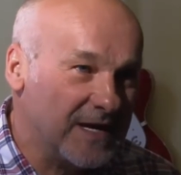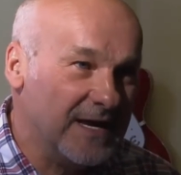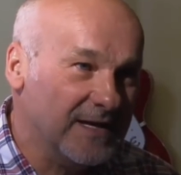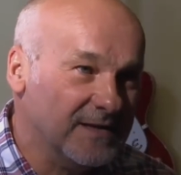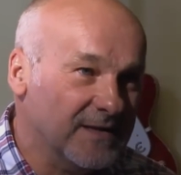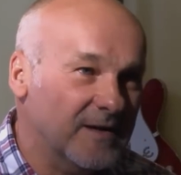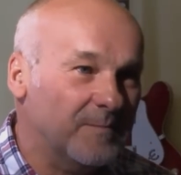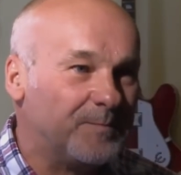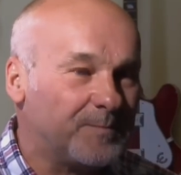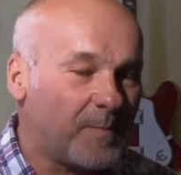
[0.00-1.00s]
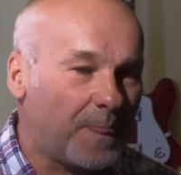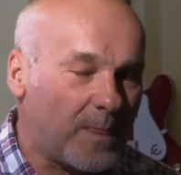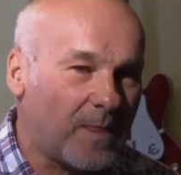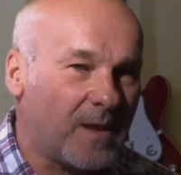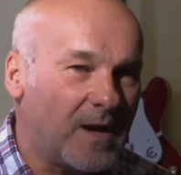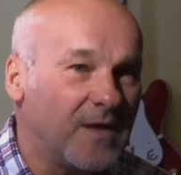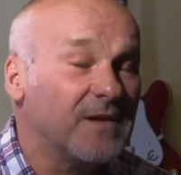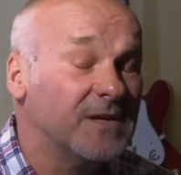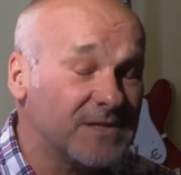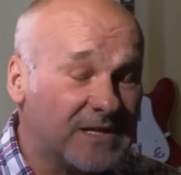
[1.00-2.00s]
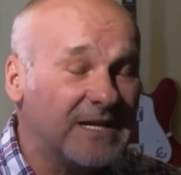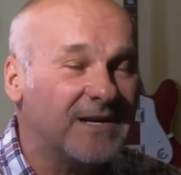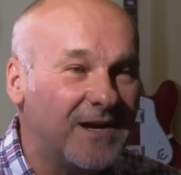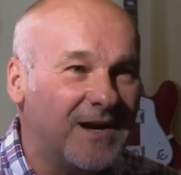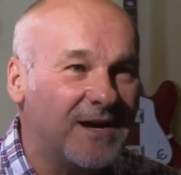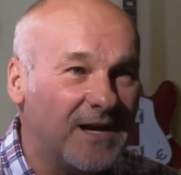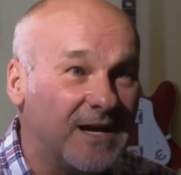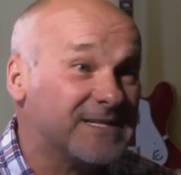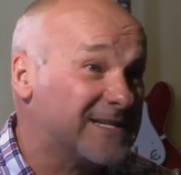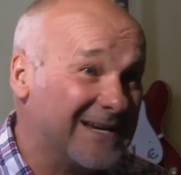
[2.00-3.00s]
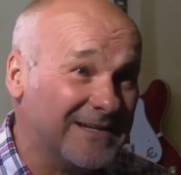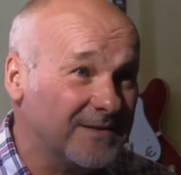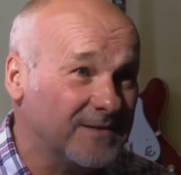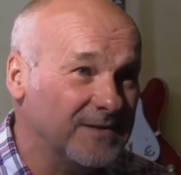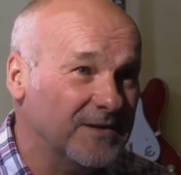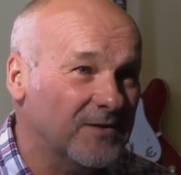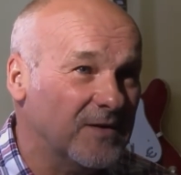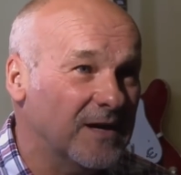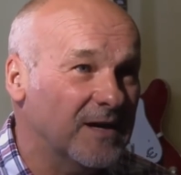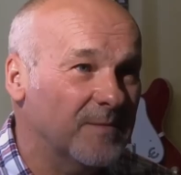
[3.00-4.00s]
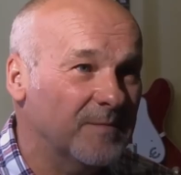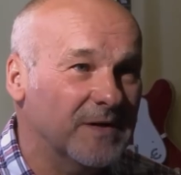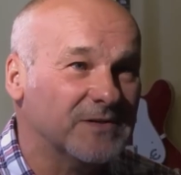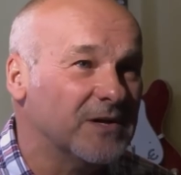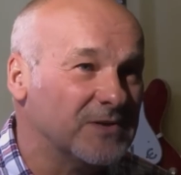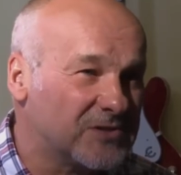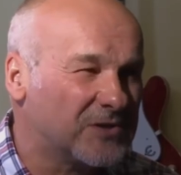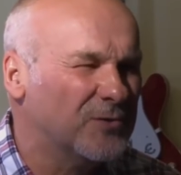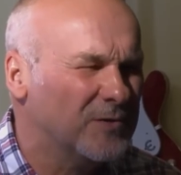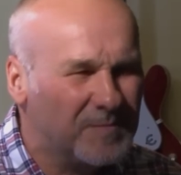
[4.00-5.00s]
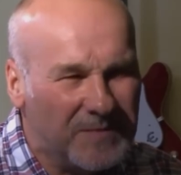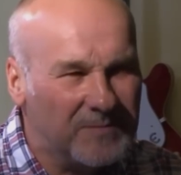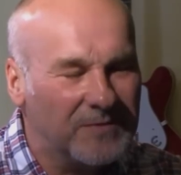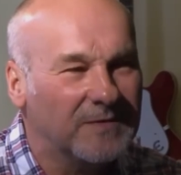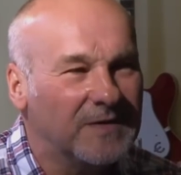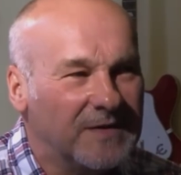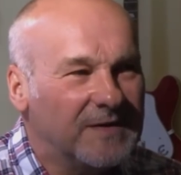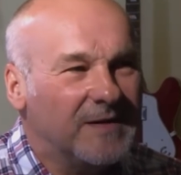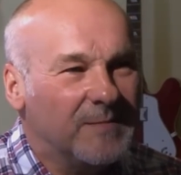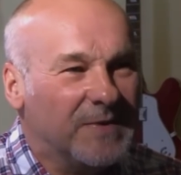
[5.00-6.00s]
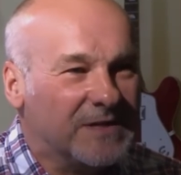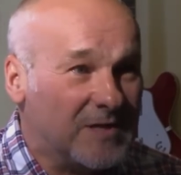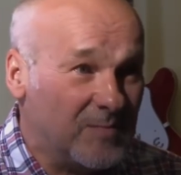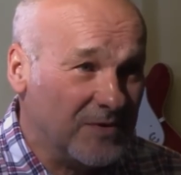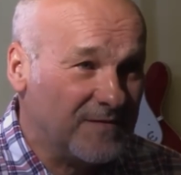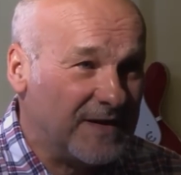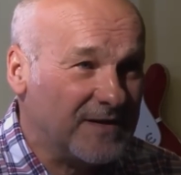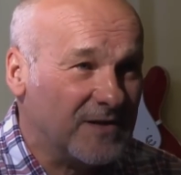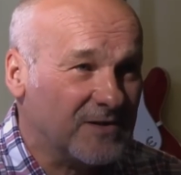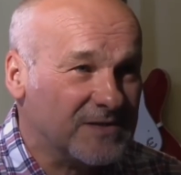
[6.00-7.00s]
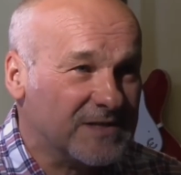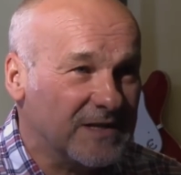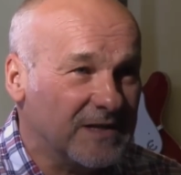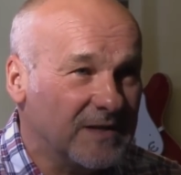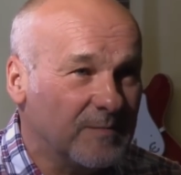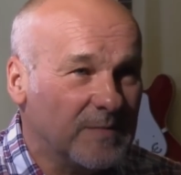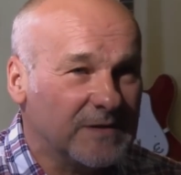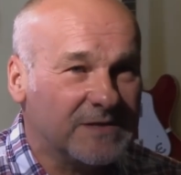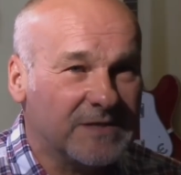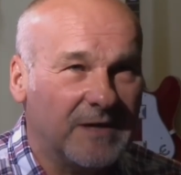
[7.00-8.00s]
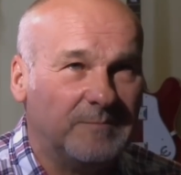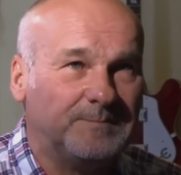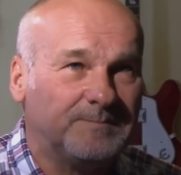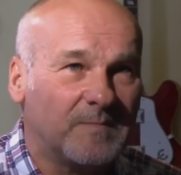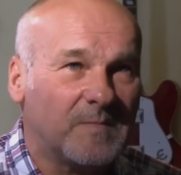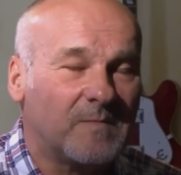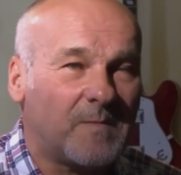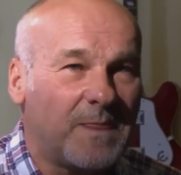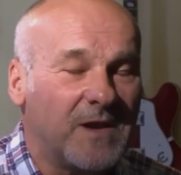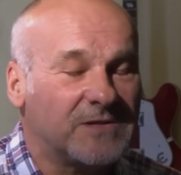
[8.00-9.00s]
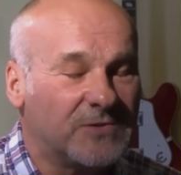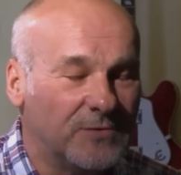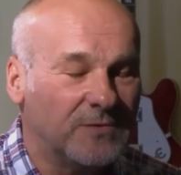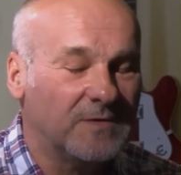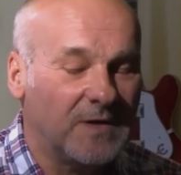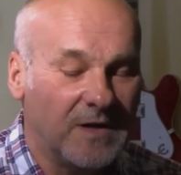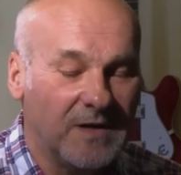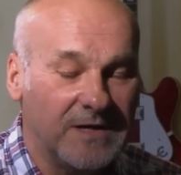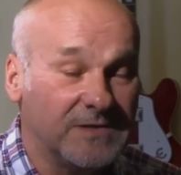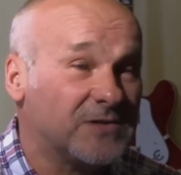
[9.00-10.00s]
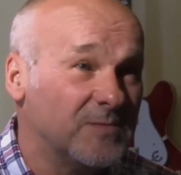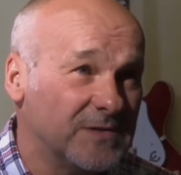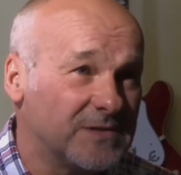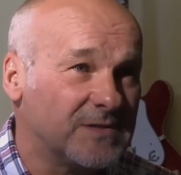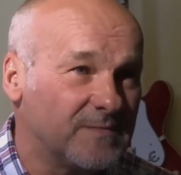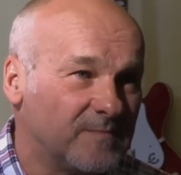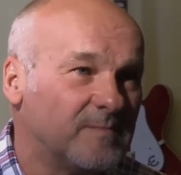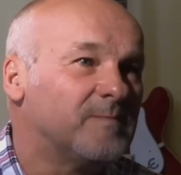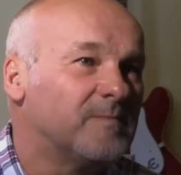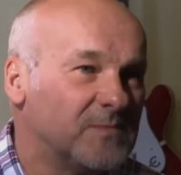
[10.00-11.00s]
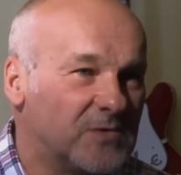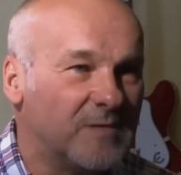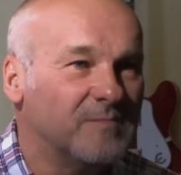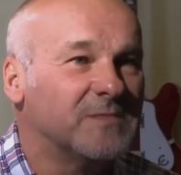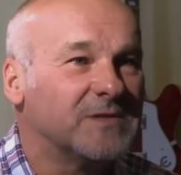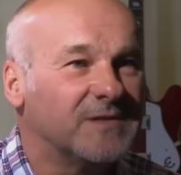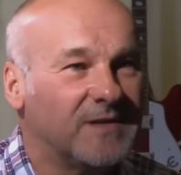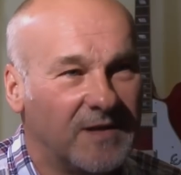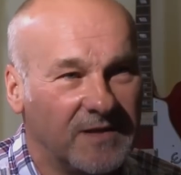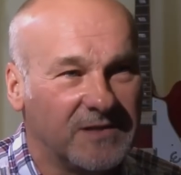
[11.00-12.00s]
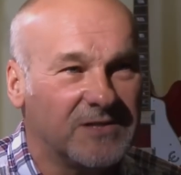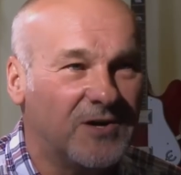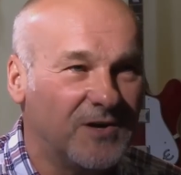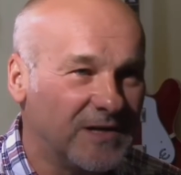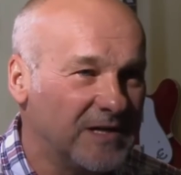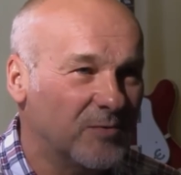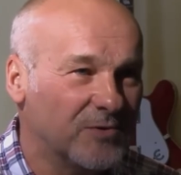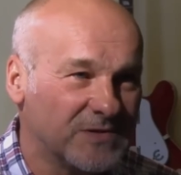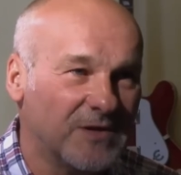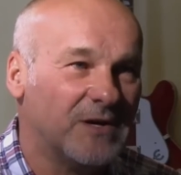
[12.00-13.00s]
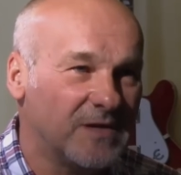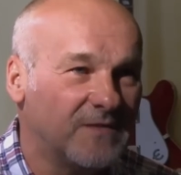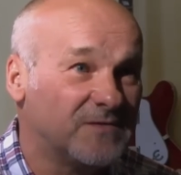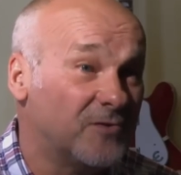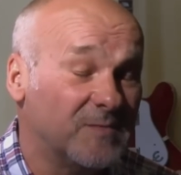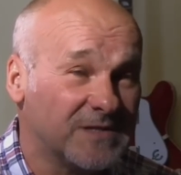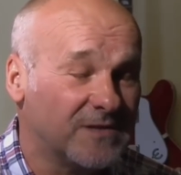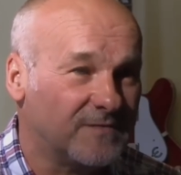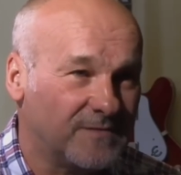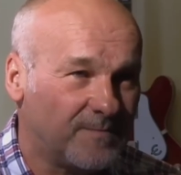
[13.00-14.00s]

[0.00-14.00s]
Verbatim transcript: And... Um, I think as a kid, I, I, I sang, you know, um, at, at school, and people picked up on the fact that I could sing. But um, the actual uh, instruments, drums, guitar, keyboards, no, I, I've taught myself.